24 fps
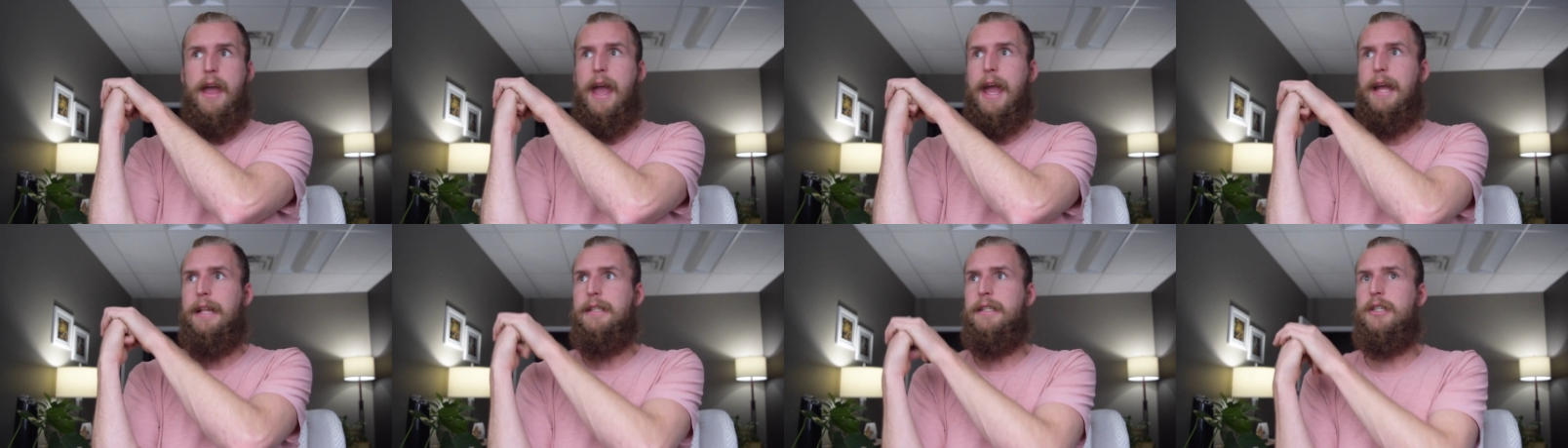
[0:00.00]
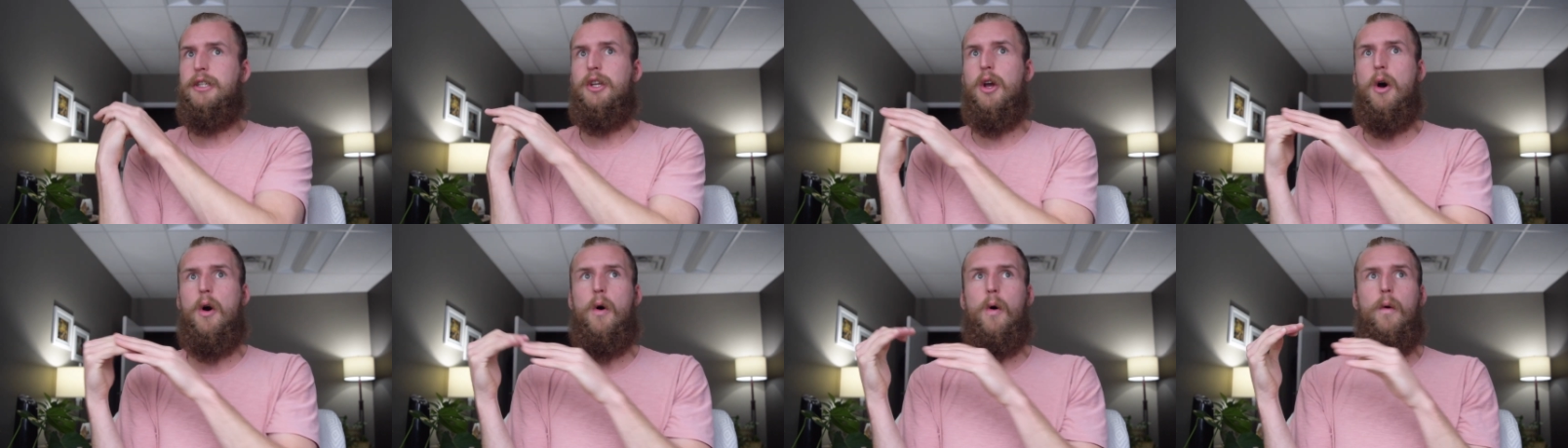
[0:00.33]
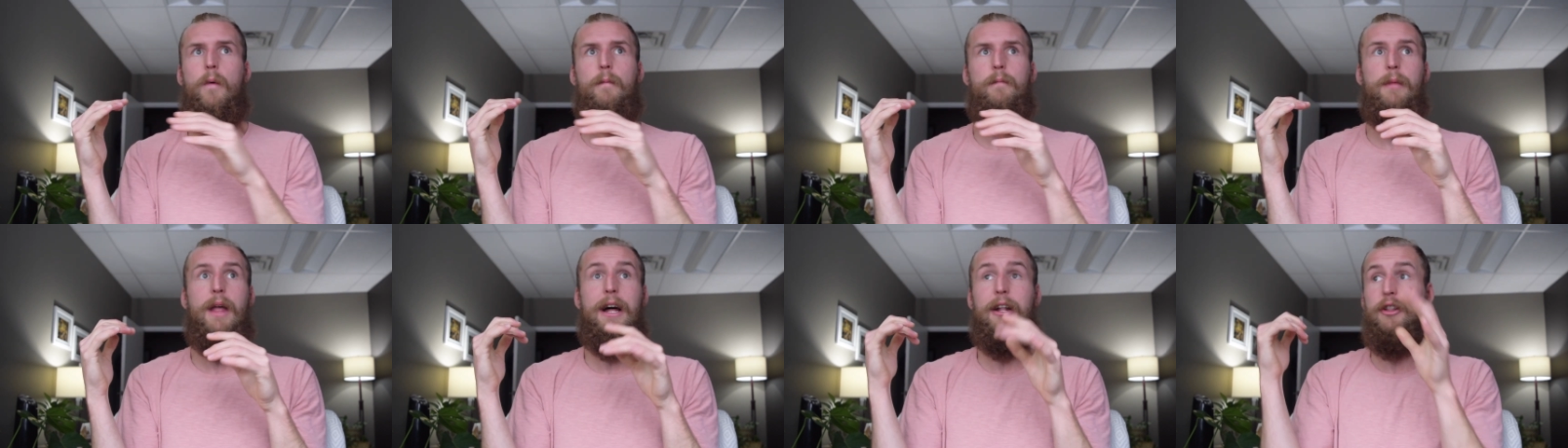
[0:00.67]
And
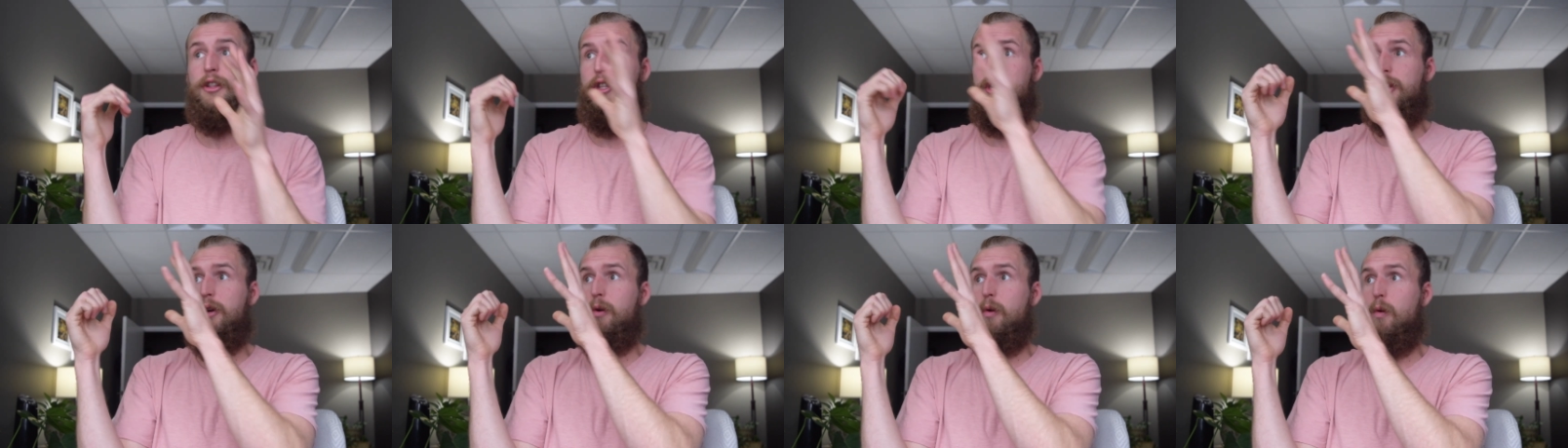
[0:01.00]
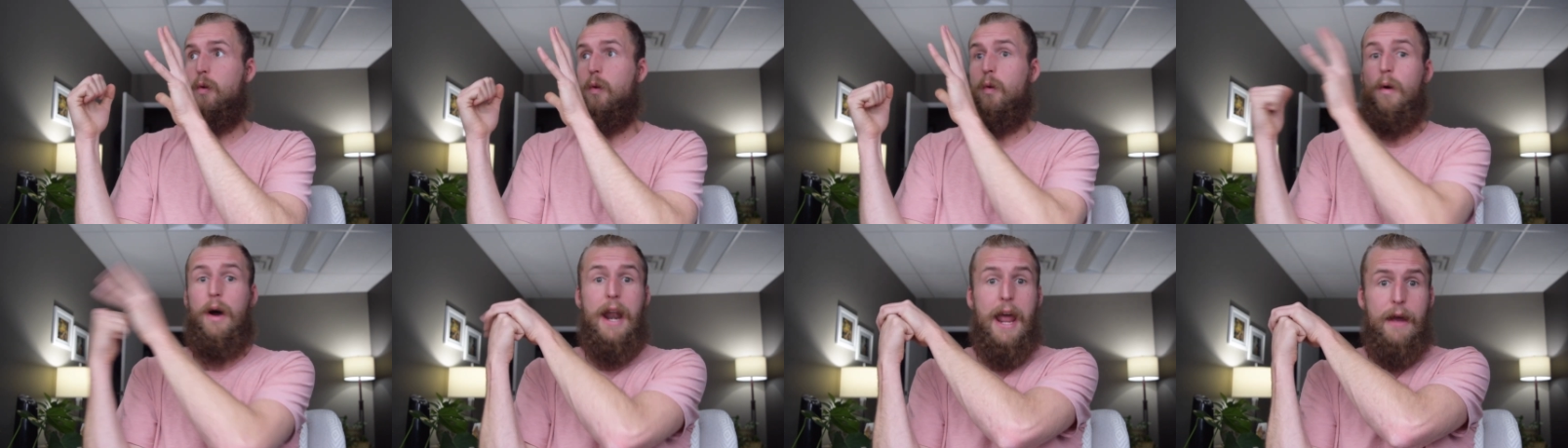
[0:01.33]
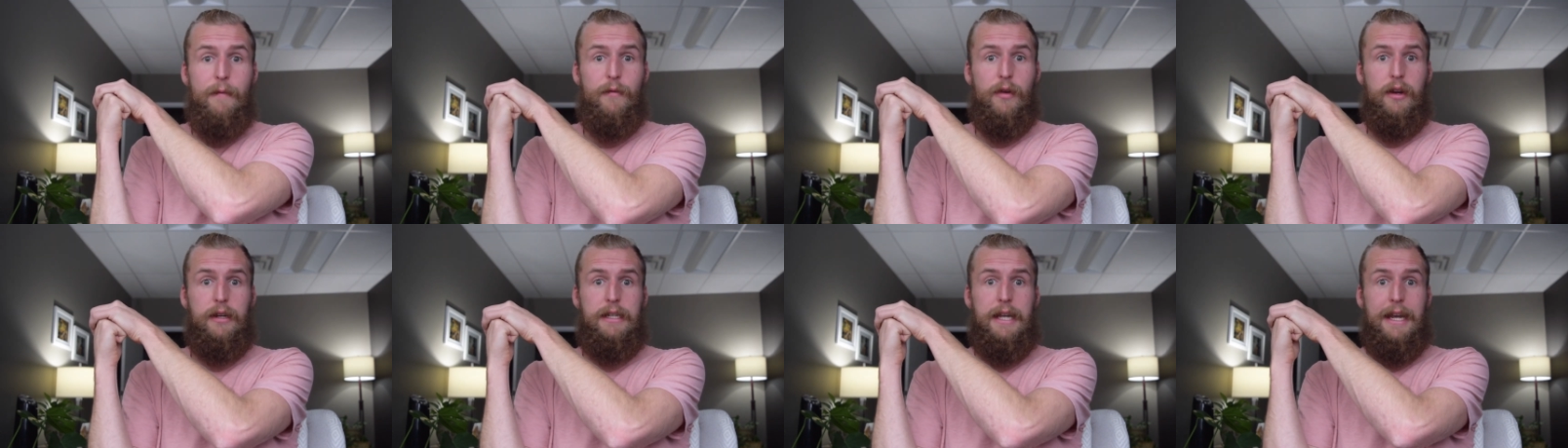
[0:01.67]
so I'll do
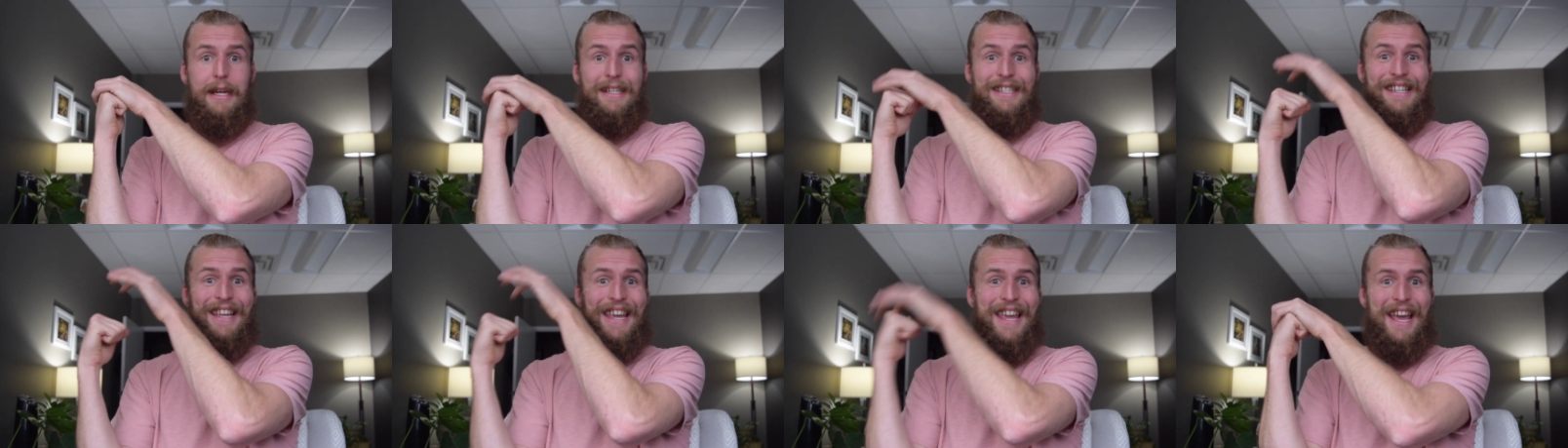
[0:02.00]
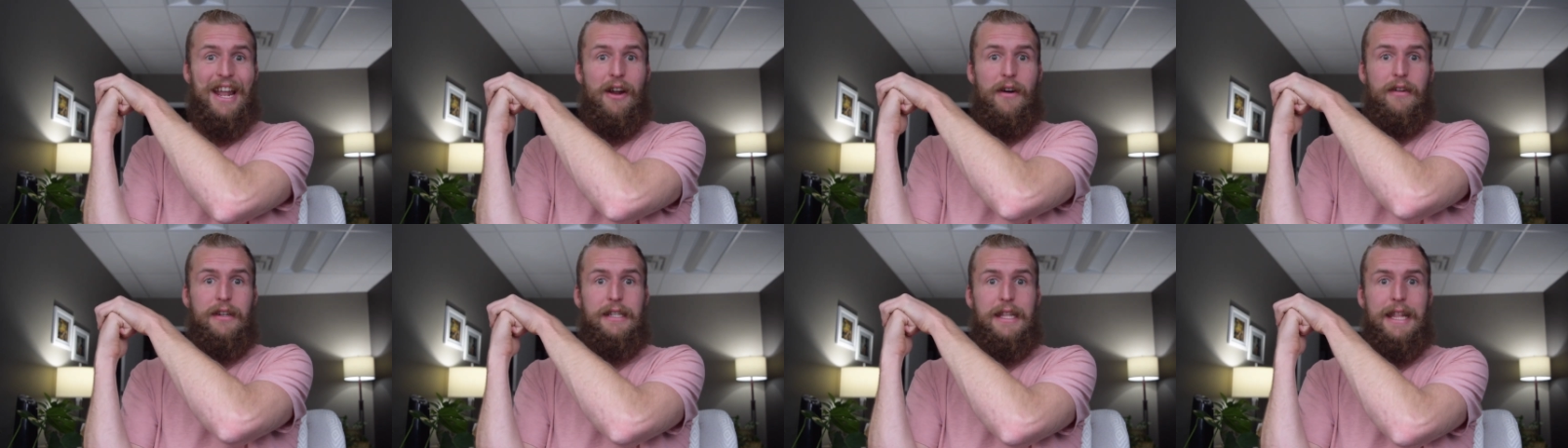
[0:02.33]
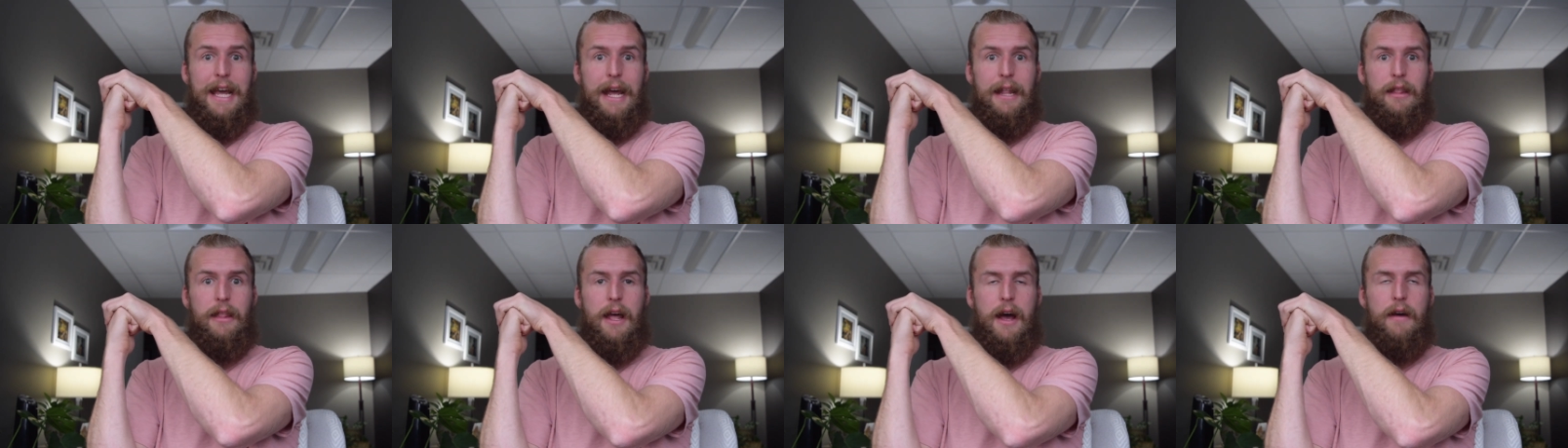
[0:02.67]
whatever it takes to get onto
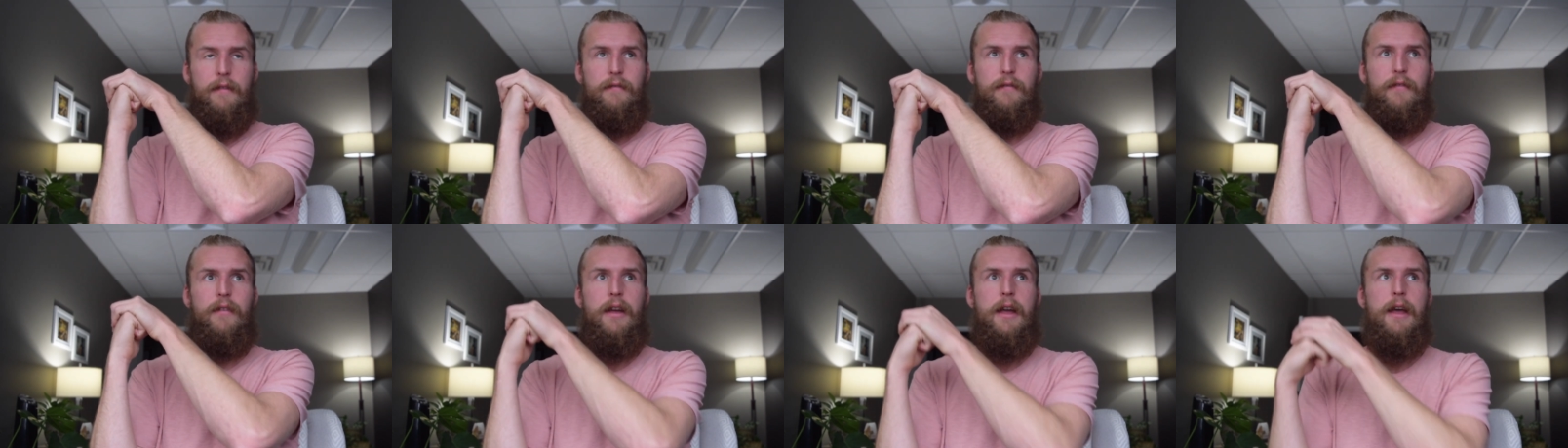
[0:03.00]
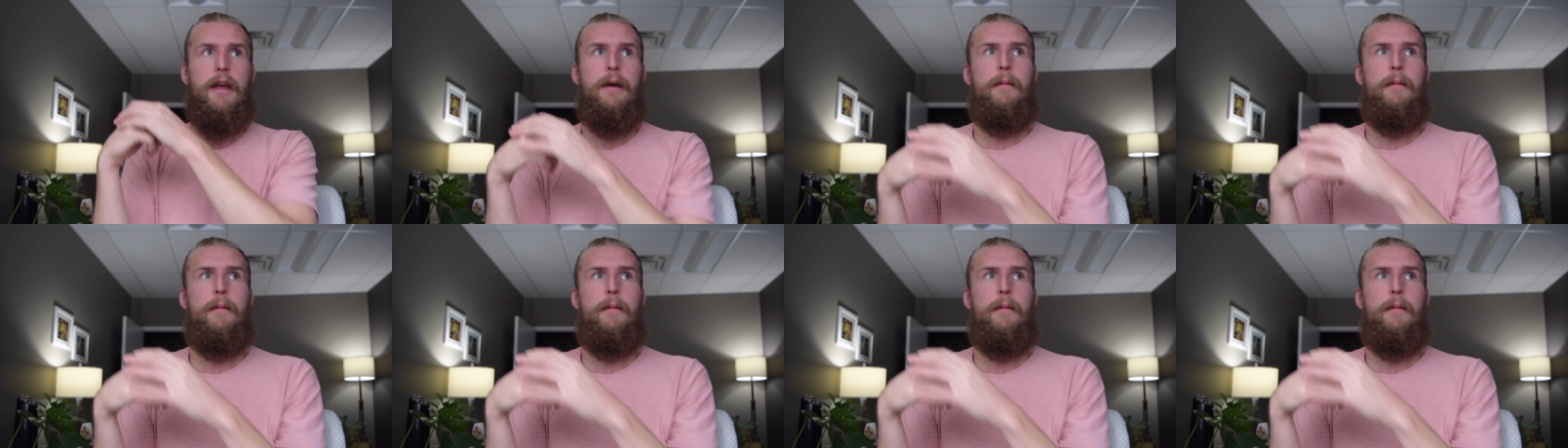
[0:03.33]
that love.